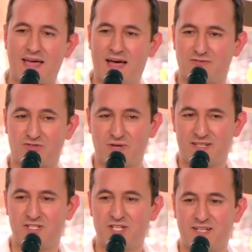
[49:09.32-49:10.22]
have
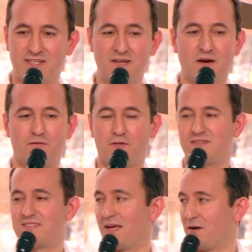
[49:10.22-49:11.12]
strategically for the
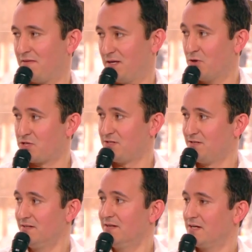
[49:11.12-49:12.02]
sake of the
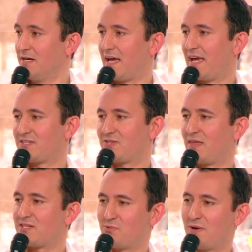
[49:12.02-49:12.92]
ocean. And so
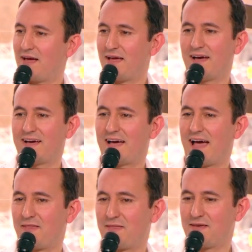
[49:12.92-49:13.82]
that's why
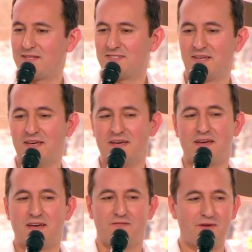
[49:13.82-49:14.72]
I think it's
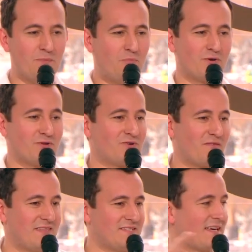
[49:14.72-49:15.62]
very important to
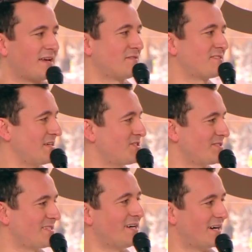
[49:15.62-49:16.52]
have these kind of
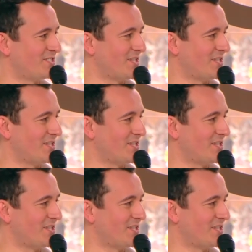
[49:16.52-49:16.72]
sessions here at